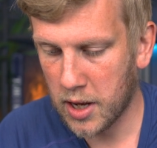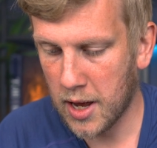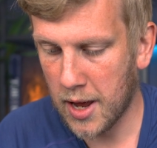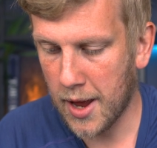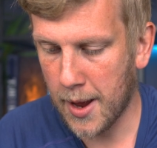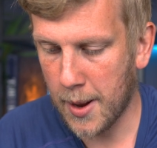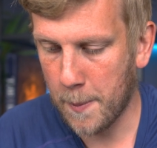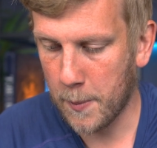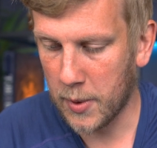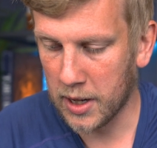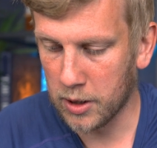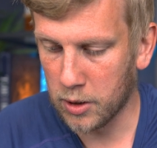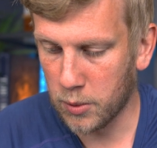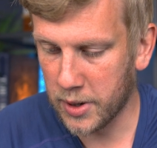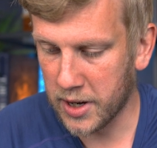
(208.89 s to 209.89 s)
a
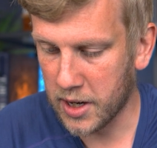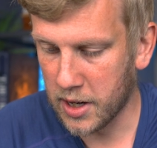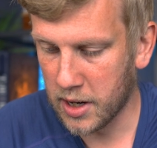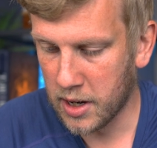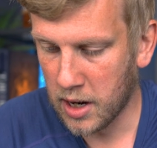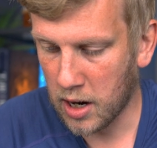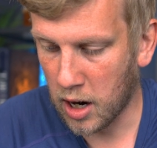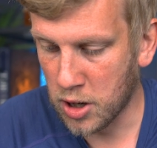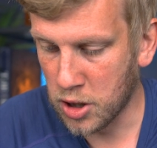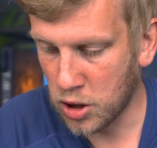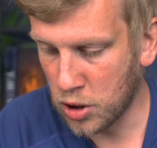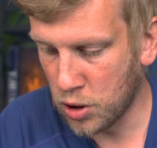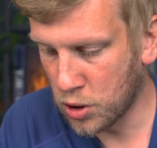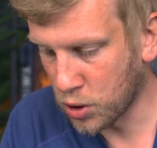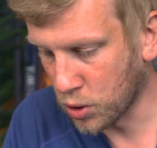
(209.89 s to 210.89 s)
little bit
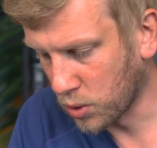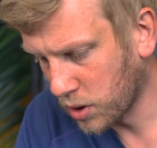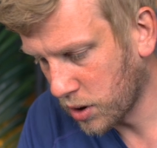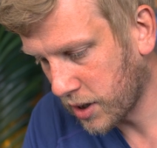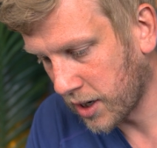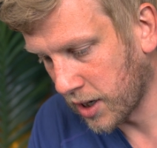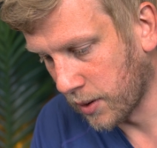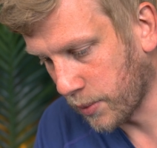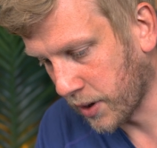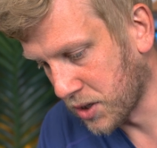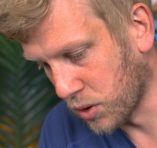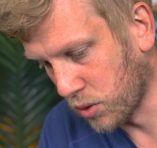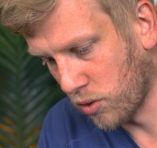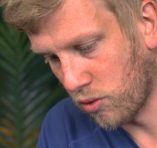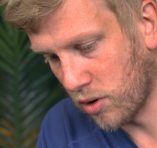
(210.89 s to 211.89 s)
unusual in the
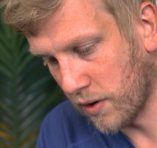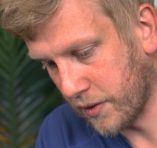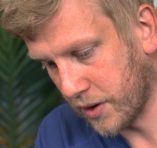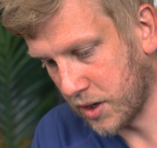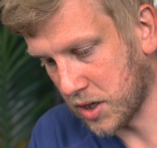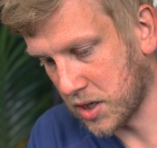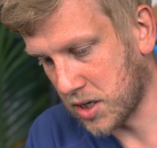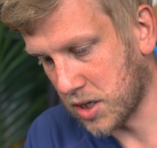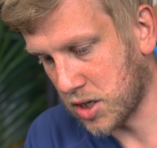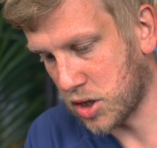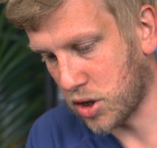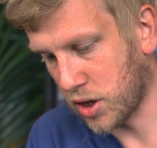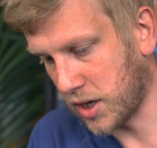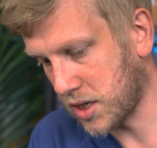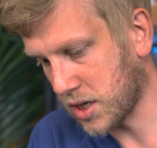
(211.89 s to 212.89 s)
puzzle rather than just a
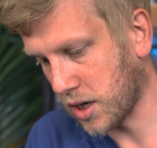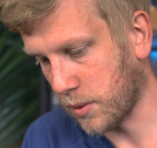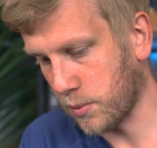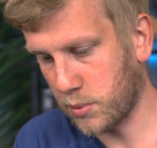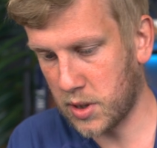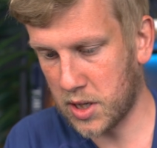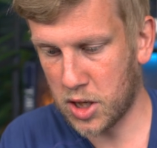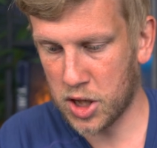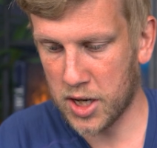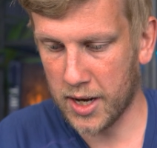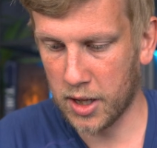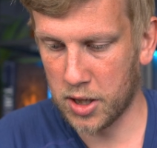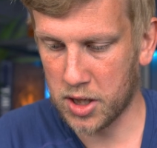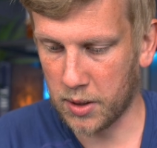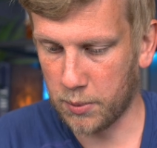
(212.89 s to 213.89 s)
straight up
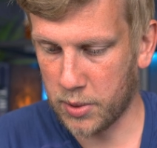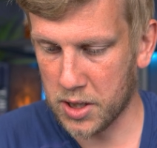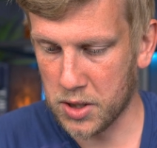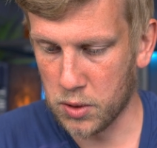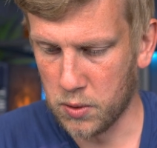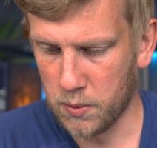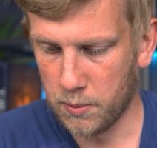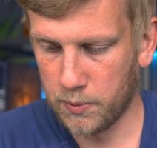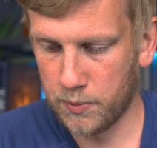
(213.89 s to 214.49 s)
challenging puzzle.